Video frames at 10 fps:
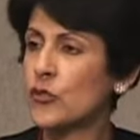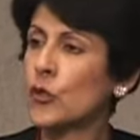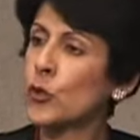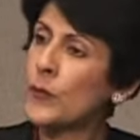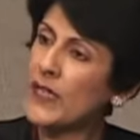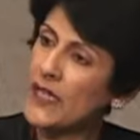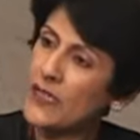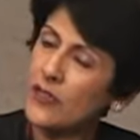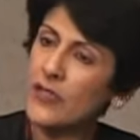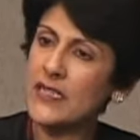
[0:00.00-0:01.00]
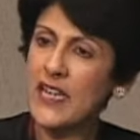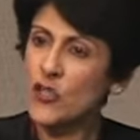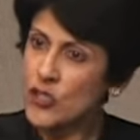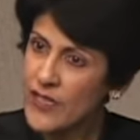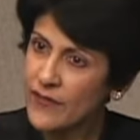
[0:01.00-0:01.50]
So it could be either
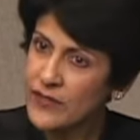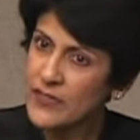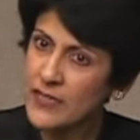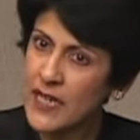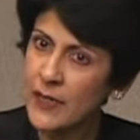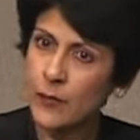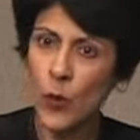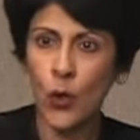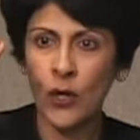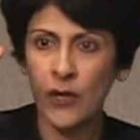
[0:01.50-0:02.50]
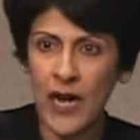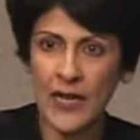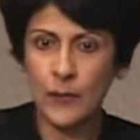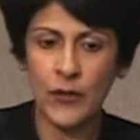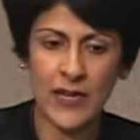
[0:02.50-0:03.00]
attention deficit type or
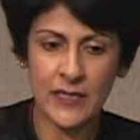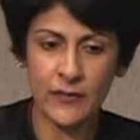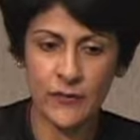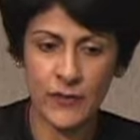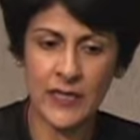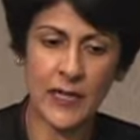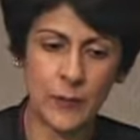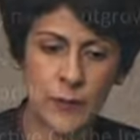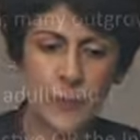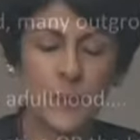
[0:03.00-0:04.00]
hyperactive type.